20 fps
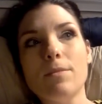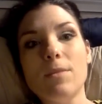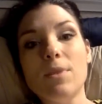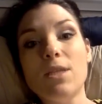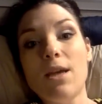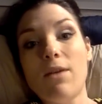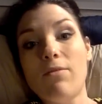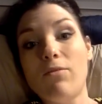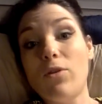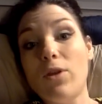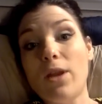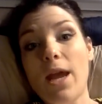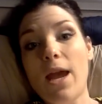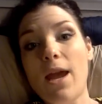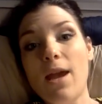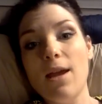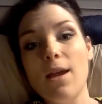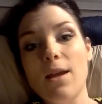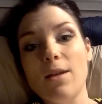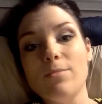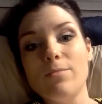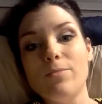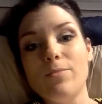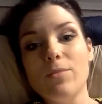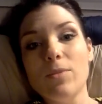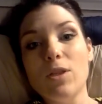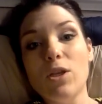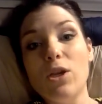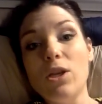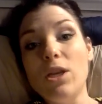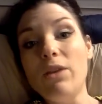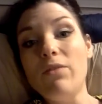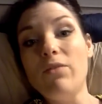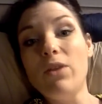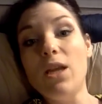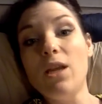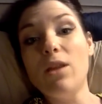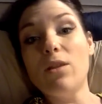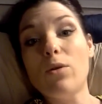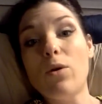deviled egg. Couldn't
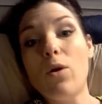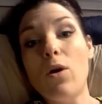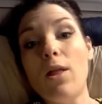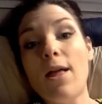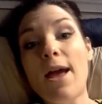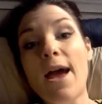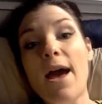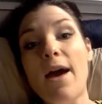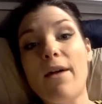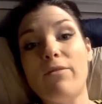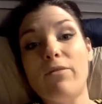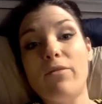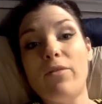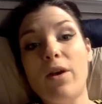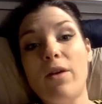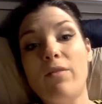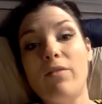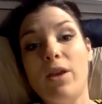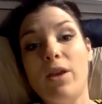even eat the whole half of